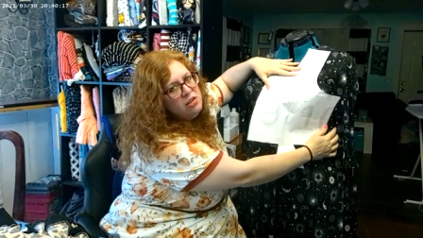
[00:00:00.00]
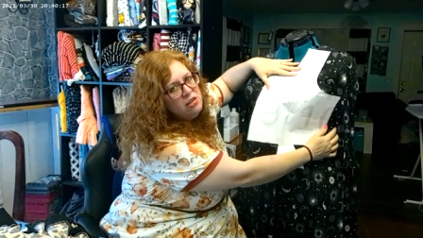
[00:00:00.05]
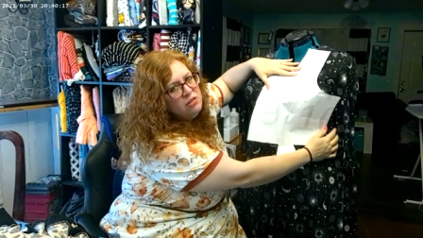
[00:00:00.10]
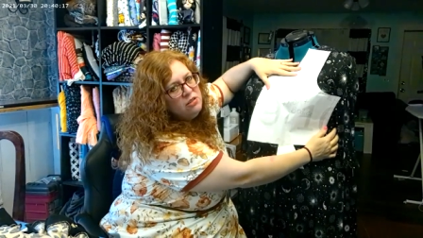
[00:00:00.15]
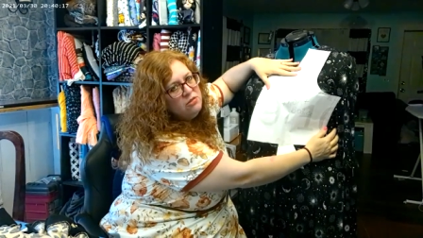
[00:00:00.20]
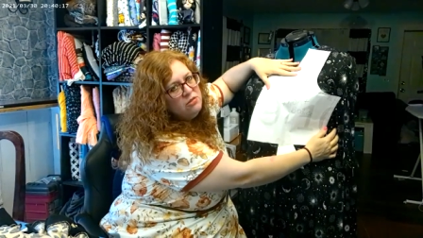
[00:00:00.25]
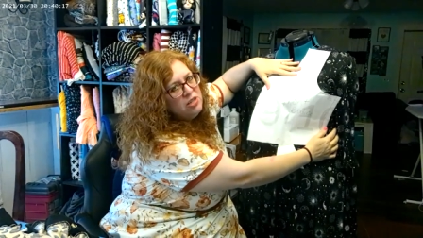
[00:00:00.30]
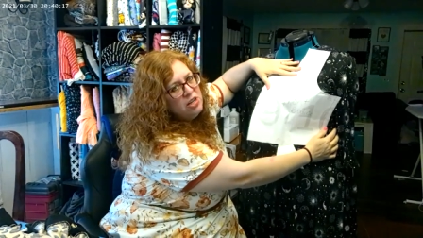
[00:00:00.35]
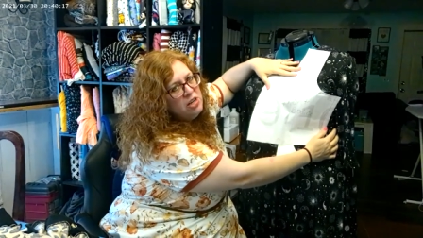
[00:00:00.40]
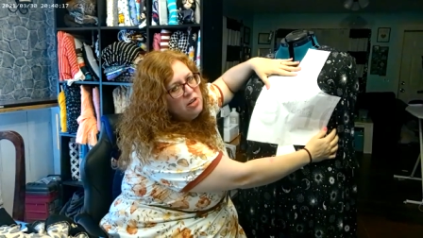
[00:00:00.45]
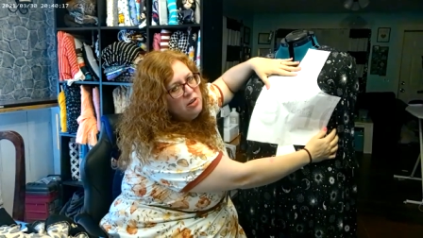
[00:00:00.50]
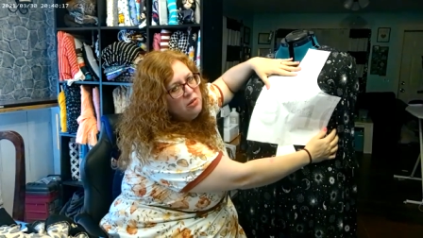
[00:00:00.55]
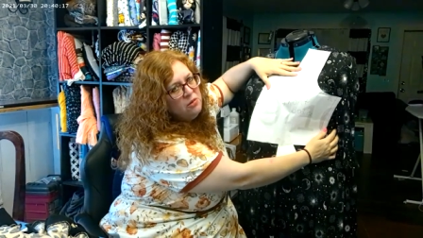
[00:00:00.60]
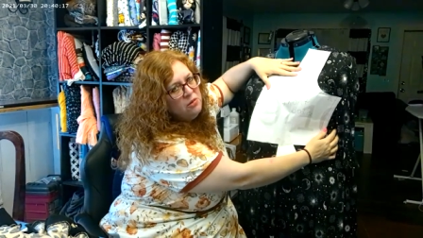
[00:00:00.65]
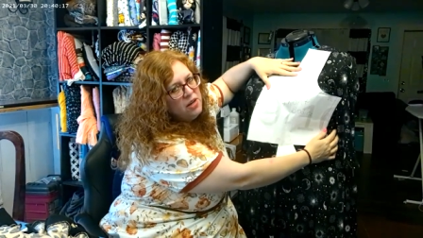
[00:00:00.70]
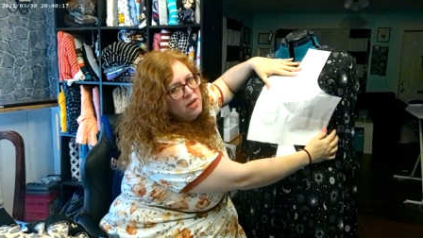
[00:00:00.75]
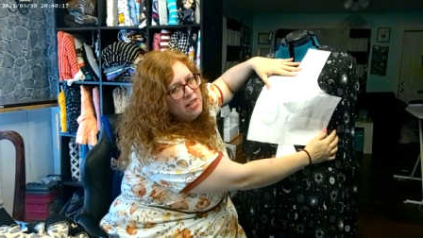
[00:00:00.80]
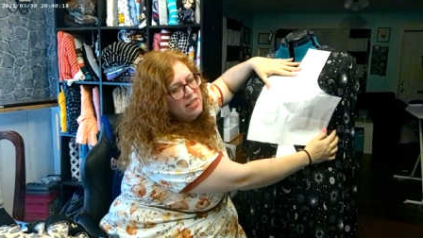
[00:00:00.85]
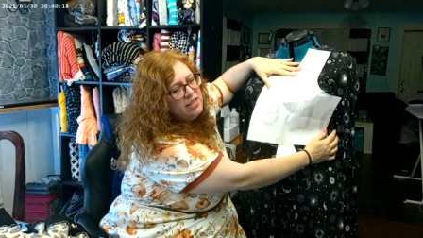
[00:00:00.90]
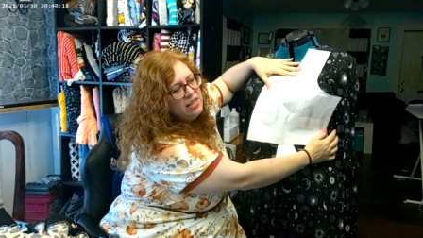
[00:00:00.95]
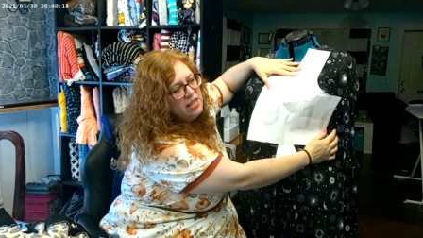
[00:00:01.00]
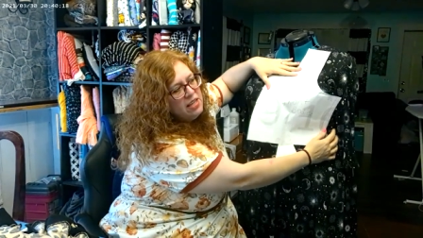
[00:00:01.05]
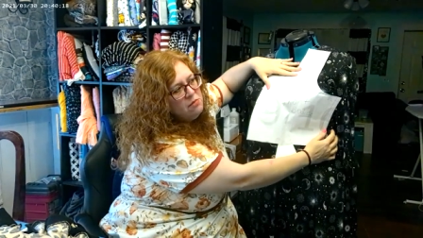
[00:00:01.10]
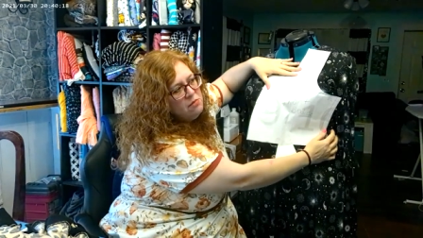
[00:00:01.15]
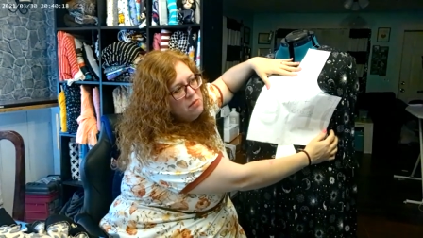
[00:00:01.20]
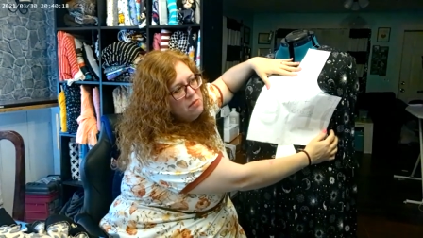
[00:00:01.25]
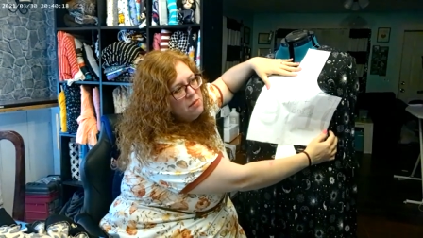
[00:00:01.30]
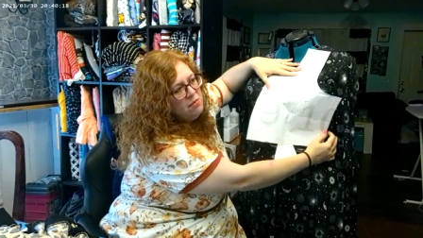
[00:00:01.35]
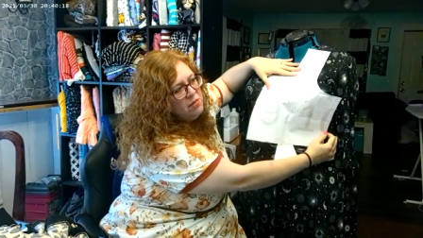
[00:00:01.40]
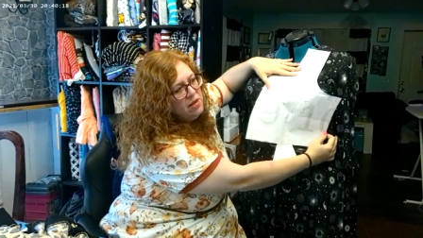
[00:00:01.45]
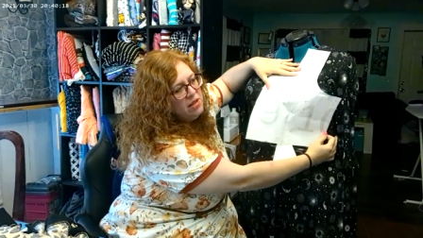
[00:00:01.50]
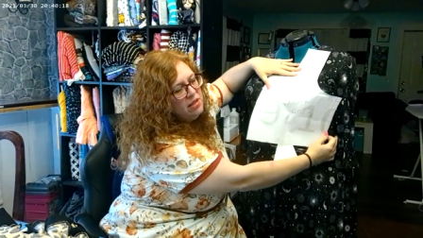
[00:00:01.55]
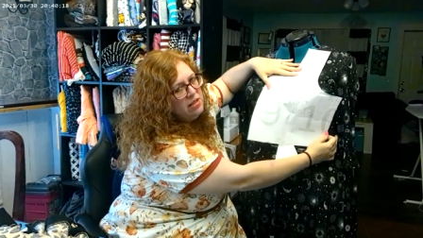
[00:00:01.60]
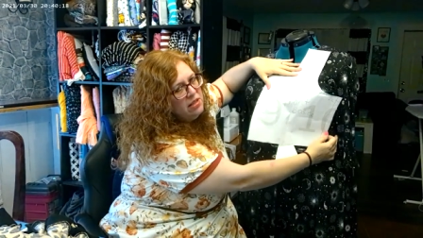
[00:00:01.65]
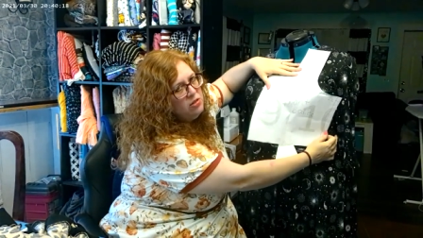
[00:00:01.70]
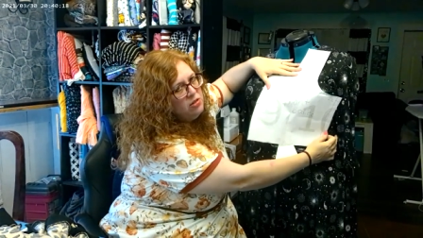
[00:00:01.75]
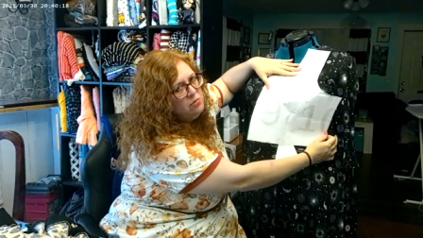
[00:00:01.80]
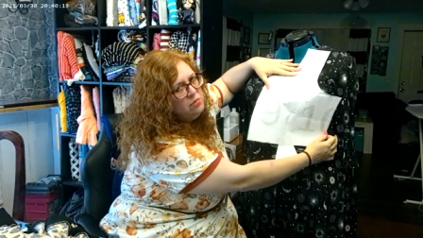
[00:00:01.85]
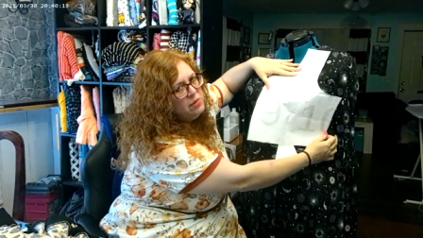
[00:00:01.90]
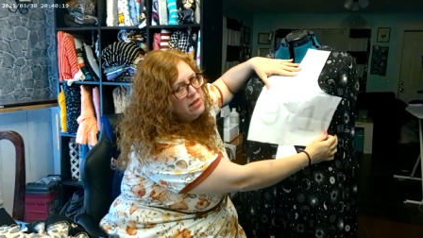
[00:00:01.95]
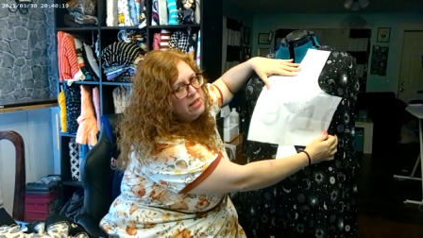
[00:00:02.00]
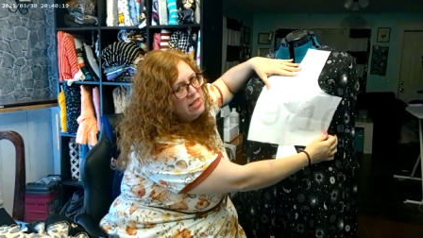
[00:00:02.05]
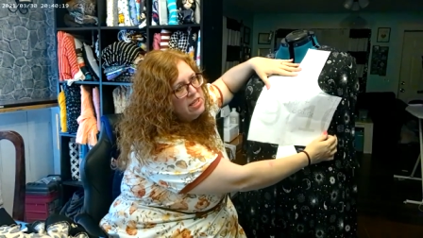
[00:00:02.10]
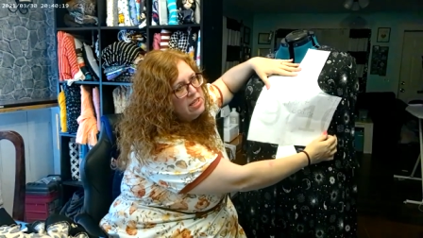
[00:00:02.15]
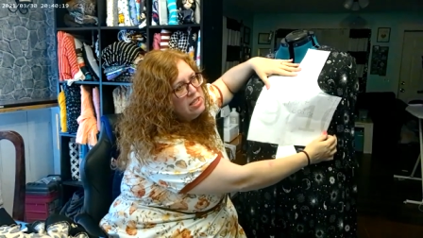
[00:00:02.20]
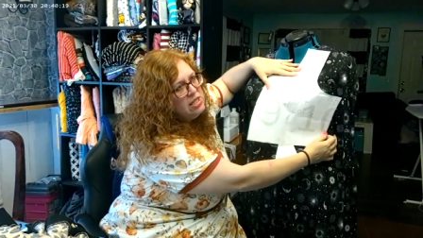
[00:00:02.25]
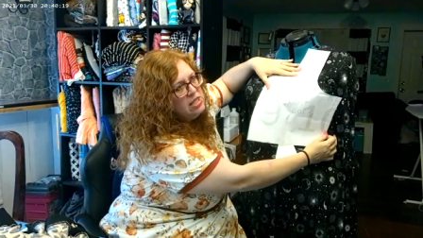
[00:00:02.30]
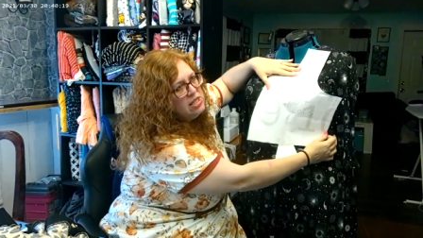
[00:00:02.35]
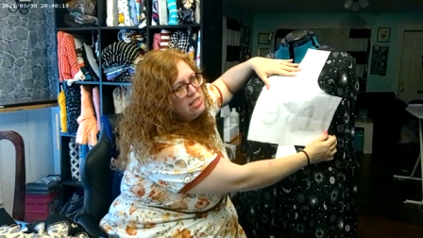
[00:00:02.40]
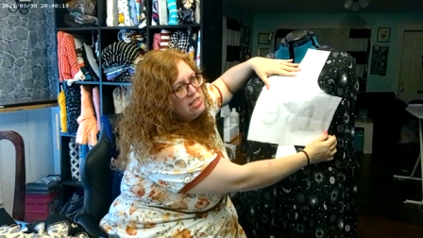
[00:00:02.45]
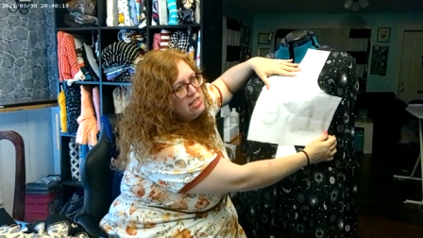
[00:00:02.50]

oh no, I think it might be a little bit